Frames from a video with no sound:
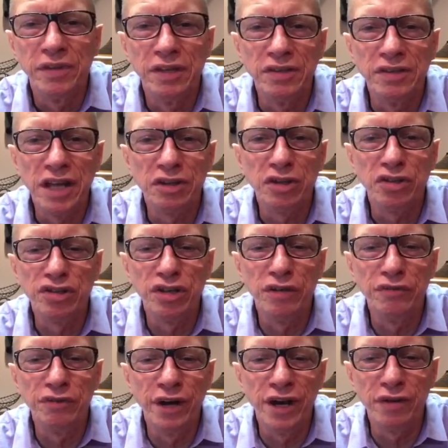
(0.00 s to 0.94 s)
Is that the
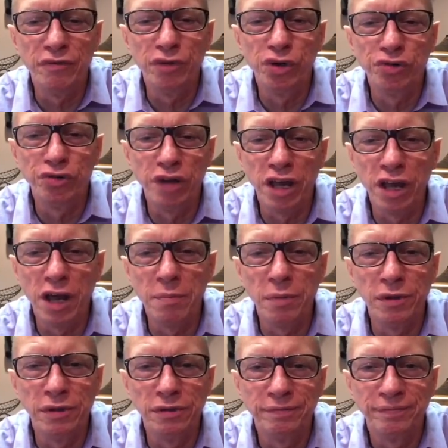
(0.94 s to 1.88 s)
silver anniversary
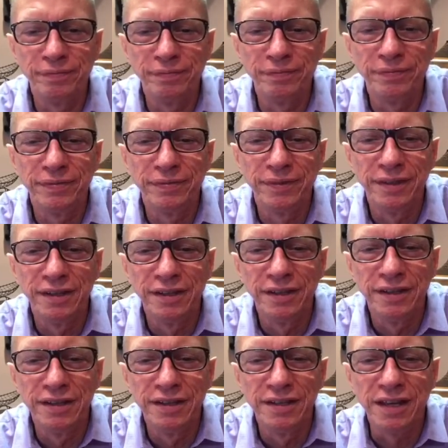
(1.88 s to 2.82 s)
couple?
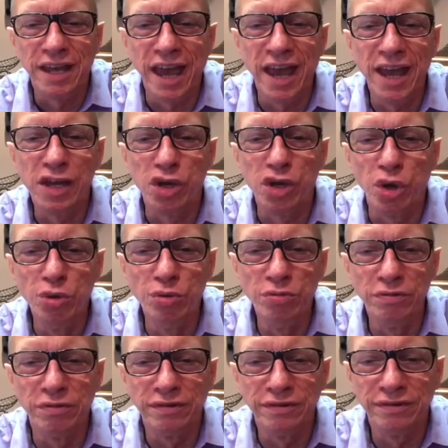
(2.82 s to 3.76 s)
Cancun.